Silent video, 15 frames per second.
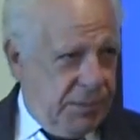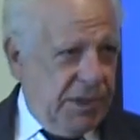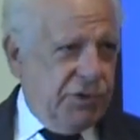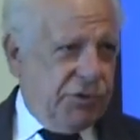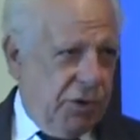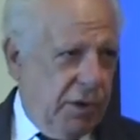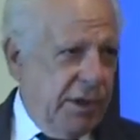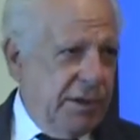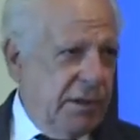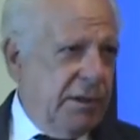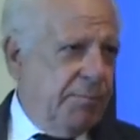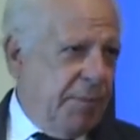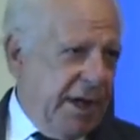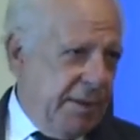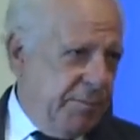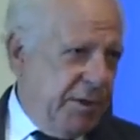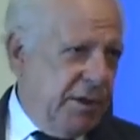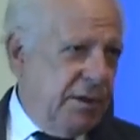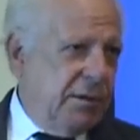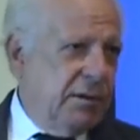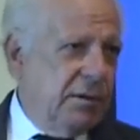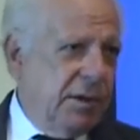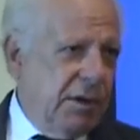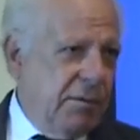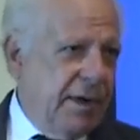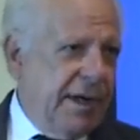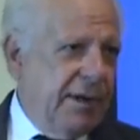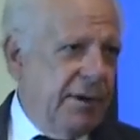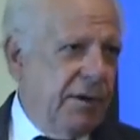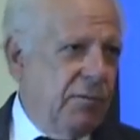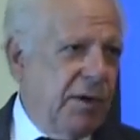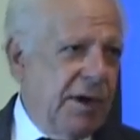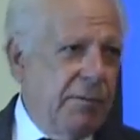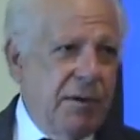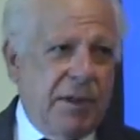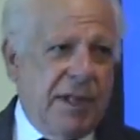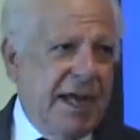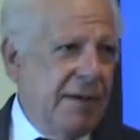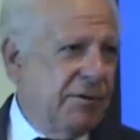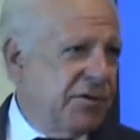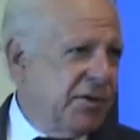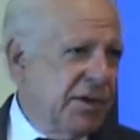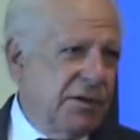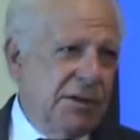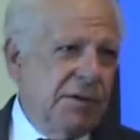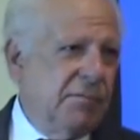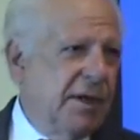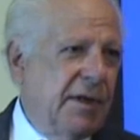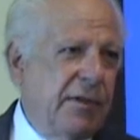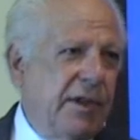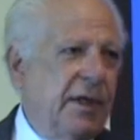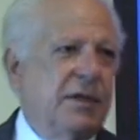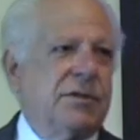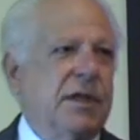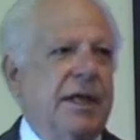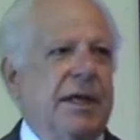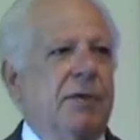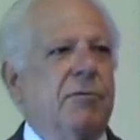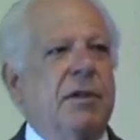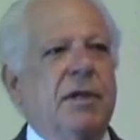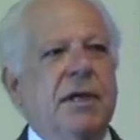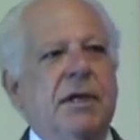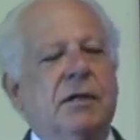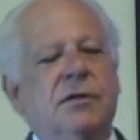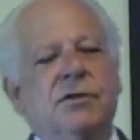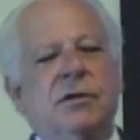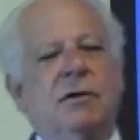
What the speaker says: installing the piping on the ground and whatever, and they have a system nowadays like everything else,